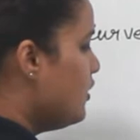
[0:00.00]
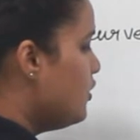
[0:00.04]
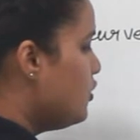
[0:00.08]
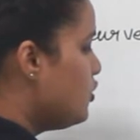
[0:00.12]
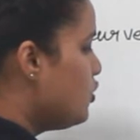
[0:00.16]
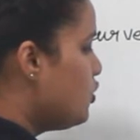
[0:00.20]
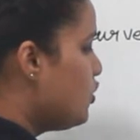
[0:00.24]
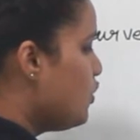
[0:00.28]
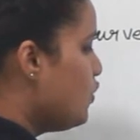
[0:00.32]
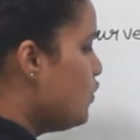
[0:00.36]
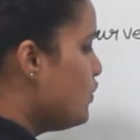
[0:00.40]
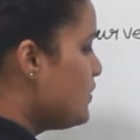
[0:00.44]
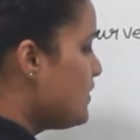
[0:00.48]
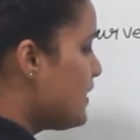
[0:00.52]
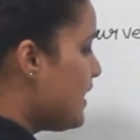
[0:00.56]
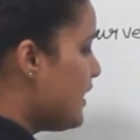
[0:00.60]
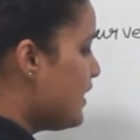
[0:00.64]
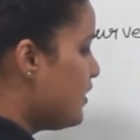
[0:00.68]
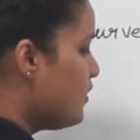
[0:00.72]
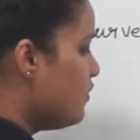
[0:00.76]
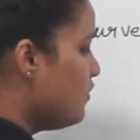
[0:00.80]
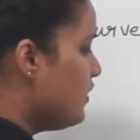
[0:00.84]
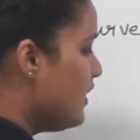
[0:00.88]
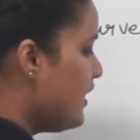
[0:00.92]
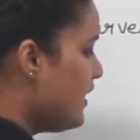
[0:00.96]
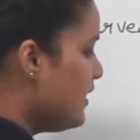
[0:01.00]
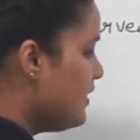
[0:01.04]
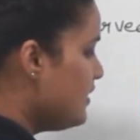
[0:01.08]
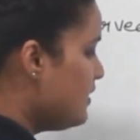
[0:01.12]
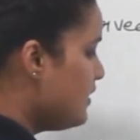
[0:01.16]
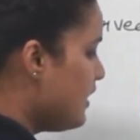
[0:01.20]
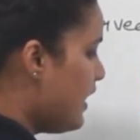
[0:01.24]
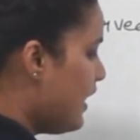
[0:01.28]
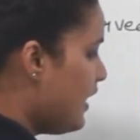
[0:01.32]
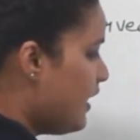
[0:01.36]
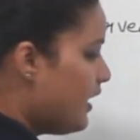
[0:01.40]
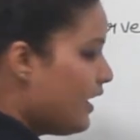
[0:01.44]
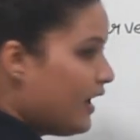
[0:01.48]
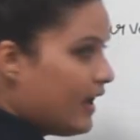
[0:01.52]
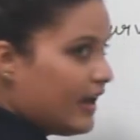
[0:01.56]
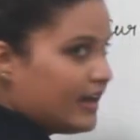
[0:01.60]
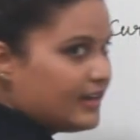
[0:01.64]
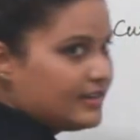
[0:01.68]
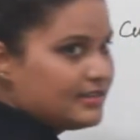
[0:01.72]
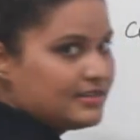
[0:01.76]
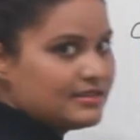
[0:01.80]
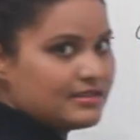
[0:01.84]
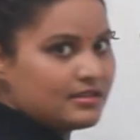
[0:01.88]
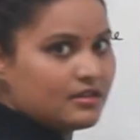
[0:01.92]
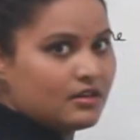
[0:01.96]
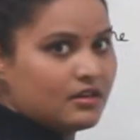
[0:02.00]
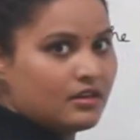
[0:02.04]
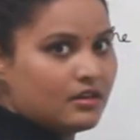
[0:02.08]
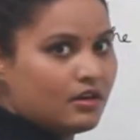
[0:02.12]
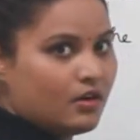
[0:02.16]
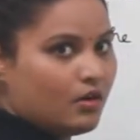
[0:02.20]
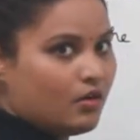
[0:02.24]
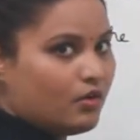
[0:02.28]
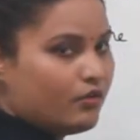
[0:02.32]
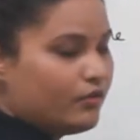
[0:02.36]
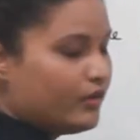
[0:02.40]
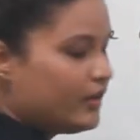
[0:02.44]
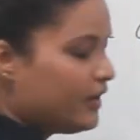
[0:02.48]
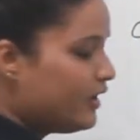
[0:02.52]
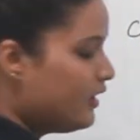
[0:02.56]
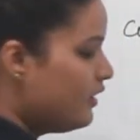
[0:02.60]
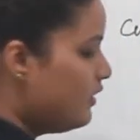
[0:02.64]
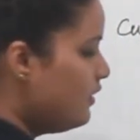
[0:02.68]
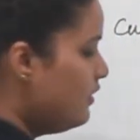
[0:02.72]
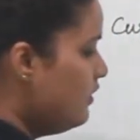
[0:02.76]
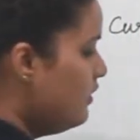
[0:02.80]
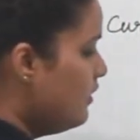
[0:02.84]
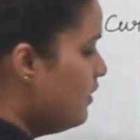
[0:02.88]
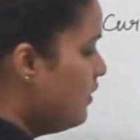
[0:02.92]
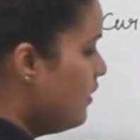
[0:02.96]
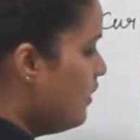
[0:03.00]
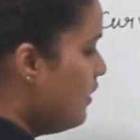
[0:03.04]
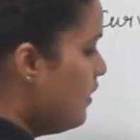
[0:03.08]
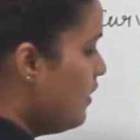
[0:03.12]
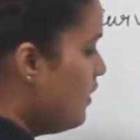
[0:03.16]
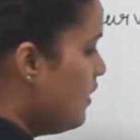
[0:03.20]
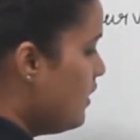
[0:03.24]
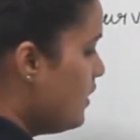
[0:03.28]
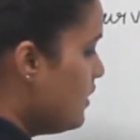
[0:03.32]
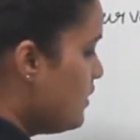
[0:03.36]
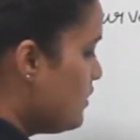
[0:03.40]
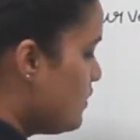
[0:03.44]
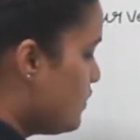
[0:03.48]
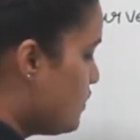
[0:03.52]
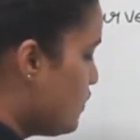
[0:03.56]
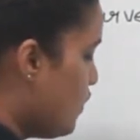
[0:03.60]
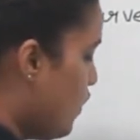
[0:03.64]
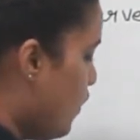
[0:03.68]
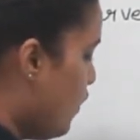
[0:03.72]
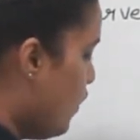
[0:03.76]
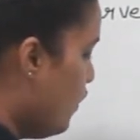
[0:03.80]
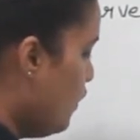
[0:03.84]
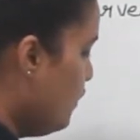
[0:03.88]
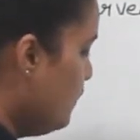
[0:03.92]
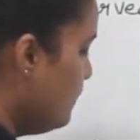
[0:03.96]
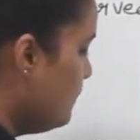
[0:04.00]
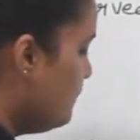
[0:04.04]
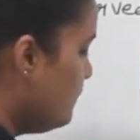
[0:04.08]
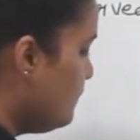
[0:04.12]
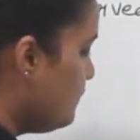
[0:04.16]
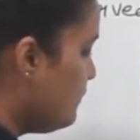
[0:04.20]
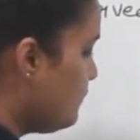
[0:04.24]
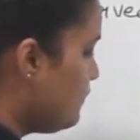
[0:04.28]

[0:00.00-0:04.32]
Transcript: 2 circular ends over here, so